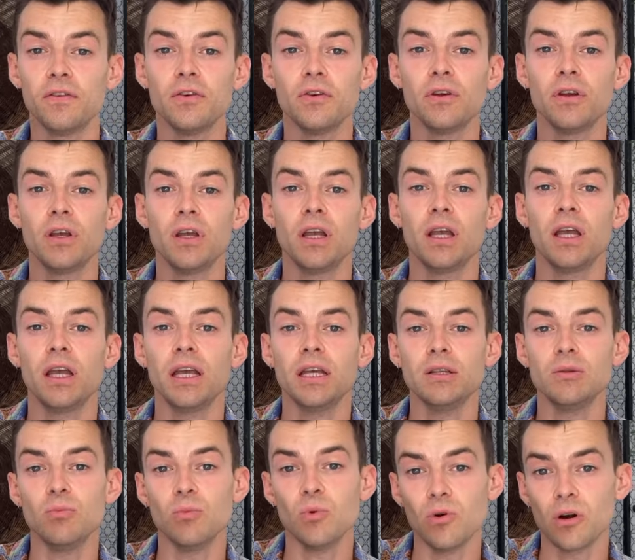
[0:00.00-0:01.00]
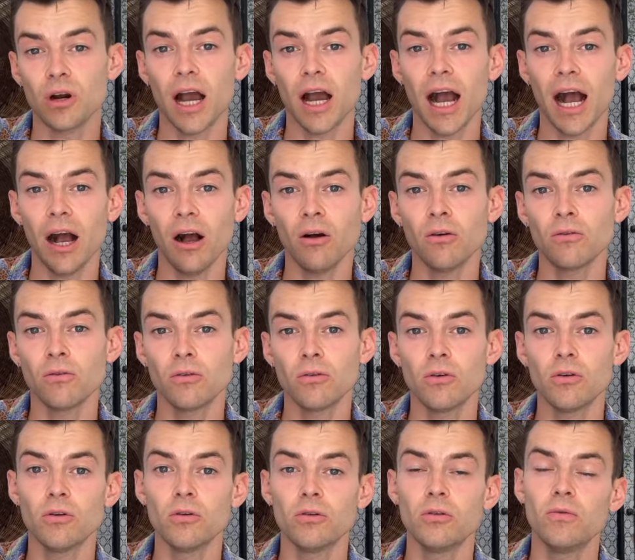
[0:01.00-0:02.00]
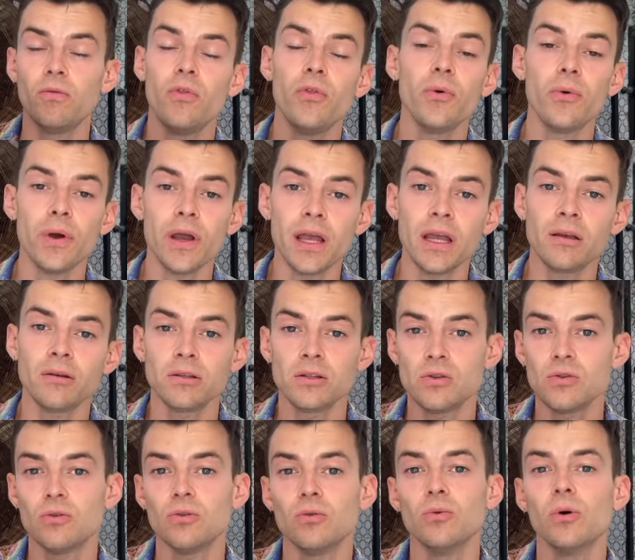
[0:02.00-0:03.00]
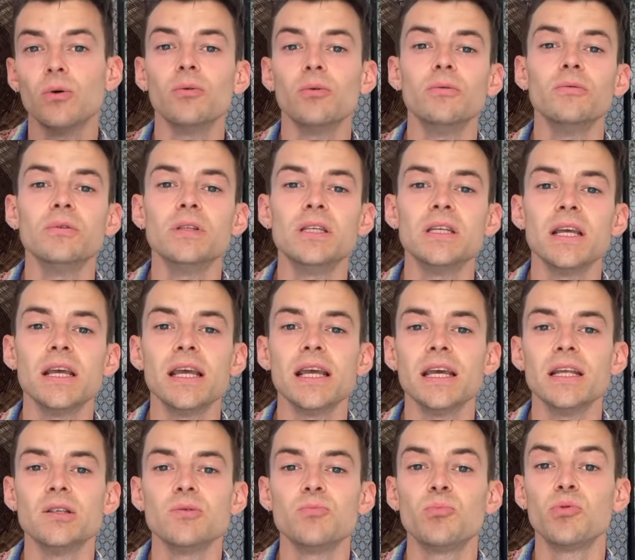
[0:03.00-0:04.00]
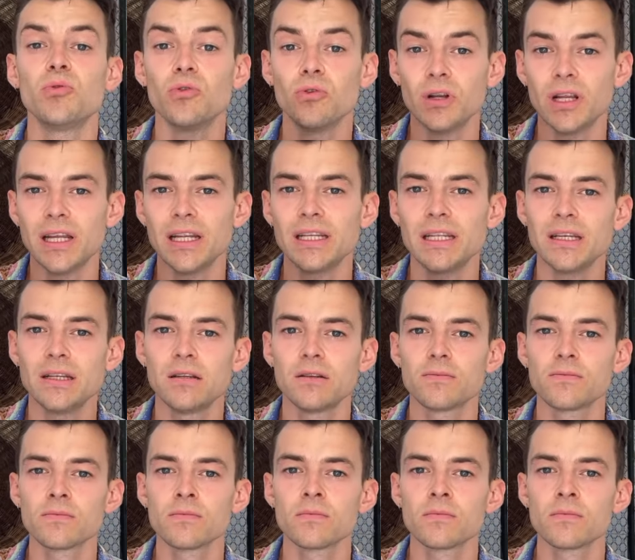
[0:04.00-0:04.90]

foot is more out the way, so what we would say it's pronated,